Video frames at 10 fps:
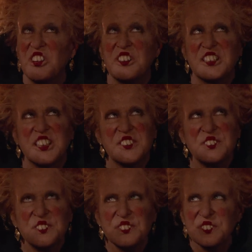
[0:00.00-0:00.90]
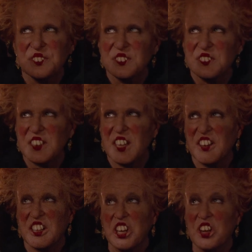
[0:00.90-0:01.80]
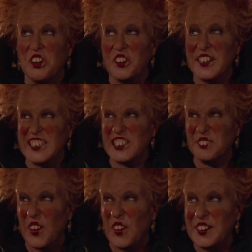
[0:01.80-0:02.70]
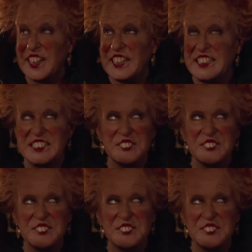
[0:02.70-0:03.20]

Look. The glorious morning